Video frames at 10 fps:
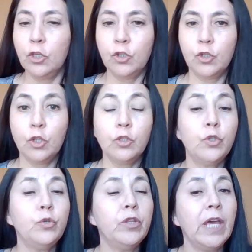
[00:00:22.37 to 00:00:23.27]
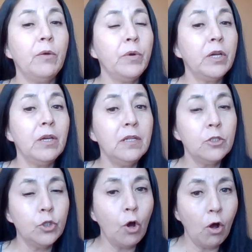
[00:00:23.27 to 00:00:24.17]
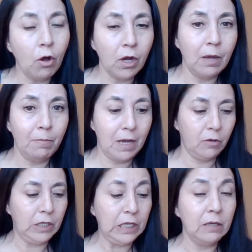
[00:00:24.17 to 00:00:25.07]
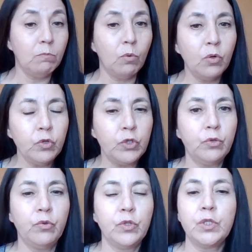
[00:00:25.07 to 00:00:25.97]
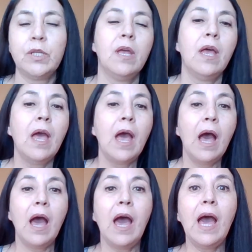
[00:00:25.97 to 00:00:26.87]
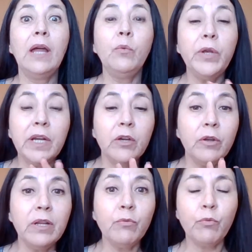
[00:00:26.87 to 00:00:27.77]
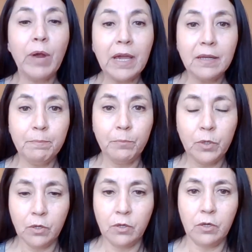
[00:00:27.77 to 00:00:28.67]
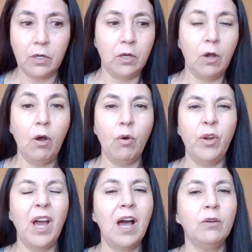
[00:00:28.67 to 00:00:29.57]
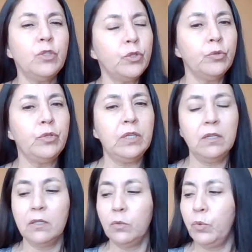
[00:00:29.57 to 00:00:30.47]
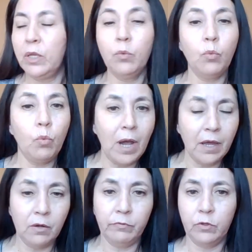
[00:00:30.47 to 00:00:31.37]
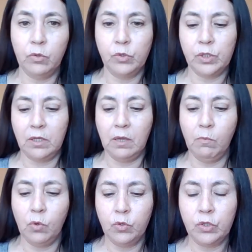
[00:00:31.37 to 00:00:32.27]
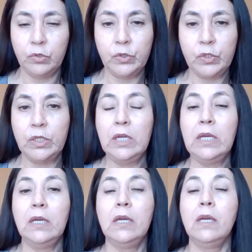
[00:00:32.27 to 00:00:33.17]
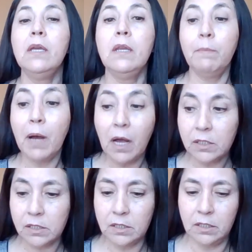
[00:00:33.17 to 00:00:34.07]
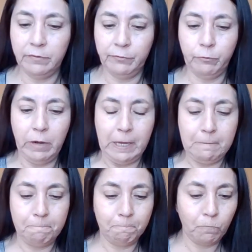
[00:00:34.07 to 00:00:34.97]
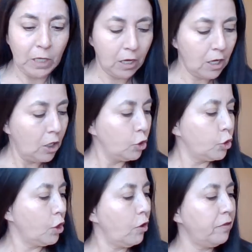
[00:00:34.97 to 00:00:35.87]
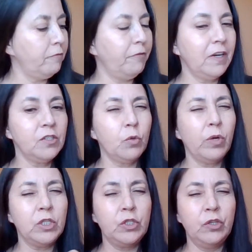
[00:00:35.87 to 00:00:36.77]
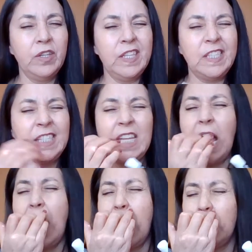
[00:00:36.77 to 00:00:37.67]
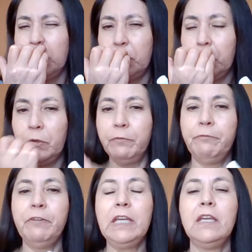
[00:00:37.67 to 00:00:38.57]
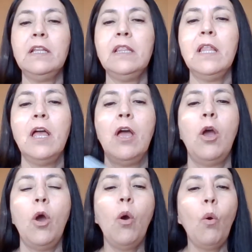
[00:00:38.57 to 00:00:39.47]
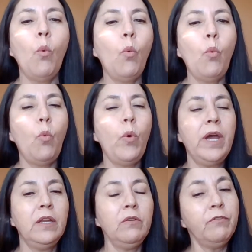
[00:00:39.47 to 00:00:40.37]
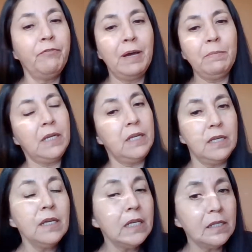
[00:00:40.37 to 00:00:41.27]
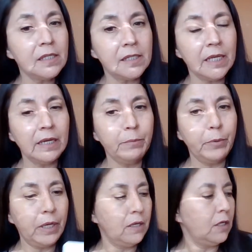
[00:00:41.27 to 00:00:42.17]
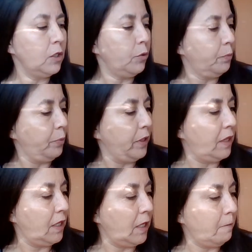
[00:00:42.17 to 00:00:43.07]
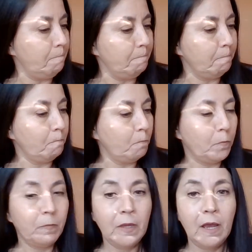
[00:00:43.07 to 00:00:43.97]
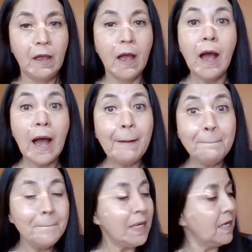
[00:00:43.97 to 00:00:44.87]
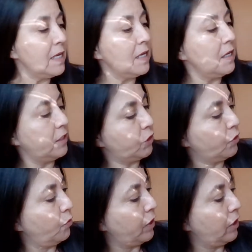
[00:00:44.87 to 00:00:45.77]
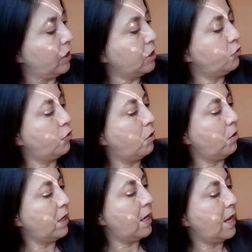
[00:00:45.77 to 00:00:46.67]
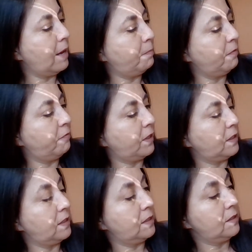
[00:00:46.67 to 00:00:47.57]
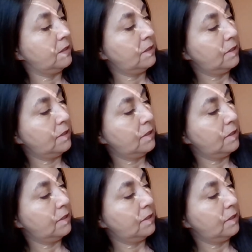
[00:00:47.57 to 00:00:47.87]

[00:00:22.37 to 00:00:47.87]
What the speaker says: So today we're gonna talk about emotions, and we are gonna write a book on how to deal with one of those emotions in a positive way. So the first question is, how do you feel when your family is celebrating your birthday? Happy! So we're gonna draw a happy face.